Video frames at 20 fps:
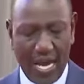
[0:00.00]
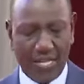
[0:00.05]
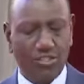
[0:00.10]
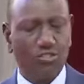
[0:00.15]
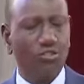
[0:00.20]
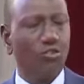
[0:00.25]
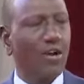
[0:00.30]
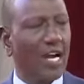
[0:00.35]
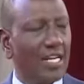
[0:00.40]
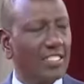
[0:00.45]

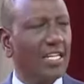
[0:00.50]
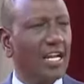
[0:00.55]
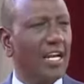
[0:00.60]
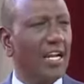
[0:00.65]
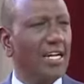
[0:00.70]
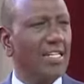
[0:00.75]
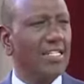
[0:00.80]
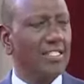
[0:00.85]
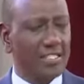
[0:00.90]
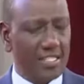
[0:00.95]
and to
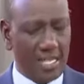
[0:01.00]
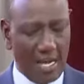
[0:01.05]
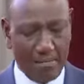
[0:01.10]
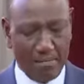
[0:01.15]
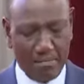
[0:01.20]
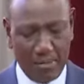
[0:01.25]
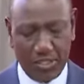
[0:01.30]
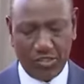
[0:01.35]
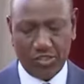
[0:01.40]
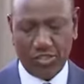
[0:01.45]
catalyze the
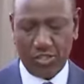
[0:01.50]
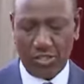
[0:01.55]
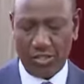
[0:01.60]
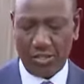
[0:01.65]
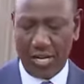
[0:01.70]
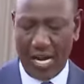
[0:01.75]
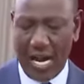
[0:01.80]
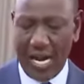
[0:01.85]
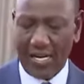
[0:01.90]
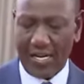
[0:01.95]

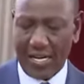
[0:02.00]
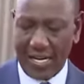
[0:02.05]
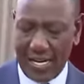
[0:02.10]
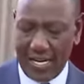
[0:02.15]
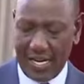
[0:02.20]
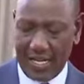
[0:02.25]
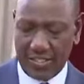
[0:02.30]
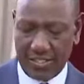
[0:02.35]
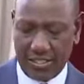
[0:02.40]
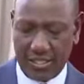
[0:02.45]
ambition and
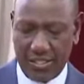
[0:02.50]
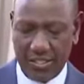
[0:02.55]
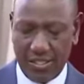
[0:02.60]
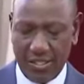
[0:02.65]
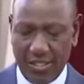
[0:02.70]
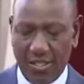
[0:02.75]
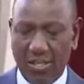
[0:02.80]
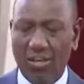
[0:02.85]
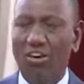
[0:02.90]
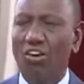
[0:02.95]
energy
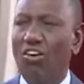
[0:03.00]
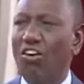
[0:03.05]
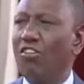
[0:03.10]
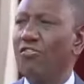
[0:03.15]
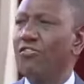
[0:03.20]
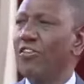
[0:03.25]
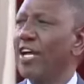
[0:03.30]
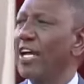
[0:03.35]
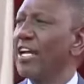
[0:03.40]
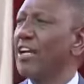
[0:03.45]

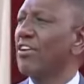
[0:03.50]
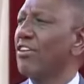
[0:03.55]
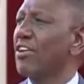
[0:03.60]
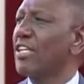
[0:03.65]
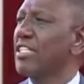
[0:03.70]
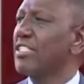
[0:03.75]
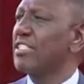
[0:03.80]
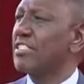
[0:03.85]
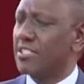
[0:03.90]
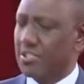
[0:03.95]
of
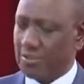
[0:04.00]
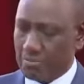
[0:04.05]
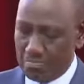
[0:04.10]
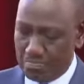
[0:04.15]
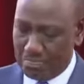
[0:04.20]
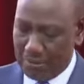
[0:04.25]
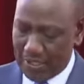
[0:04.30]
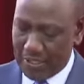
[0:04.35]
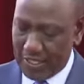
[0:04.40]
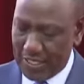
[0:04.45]
Eldoret's
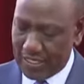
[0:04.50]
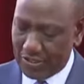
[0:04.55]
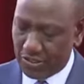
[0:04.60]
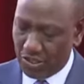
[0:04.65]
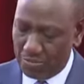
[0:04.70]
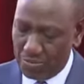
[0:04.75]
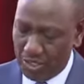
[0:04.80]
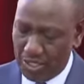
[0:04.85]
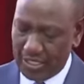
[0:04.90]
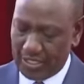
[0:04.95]

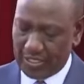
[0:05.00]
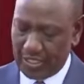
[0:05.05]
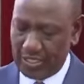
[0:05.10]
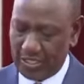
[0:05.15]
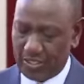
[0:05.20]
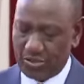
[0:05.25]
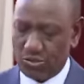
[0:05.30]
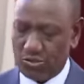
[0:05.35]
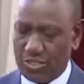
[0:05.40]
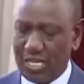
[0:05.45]
business
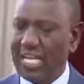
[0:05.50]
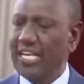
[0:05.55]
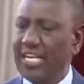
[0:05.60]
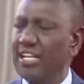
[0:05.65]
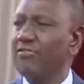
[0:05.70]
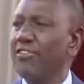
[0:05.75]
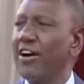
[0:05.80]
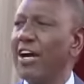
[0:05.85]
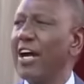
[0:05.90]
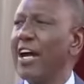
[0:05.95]
community to
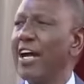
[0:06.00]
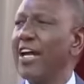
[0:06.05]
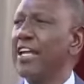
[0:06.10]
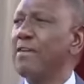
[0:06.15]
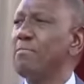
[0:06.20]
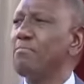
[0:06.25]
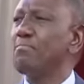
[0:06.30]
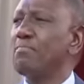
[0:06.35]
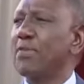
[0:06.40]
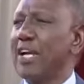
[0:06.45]
deliver
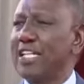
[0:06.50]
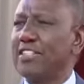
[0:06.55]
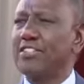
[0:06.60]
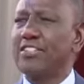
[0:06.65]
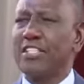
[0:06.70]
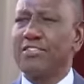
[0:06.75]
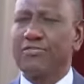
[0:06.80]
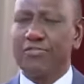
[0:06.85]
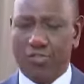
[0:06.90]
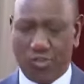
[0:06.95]

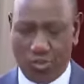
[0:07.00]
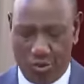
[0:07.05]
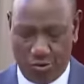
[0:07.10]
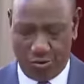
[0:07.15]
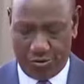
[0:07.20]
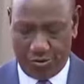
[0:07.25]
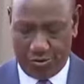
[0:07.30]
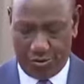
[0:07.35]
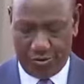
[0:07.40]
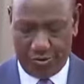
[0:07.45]
impressive
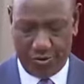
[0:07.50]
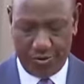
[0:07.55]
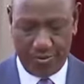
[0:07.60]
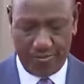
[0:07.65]
growth.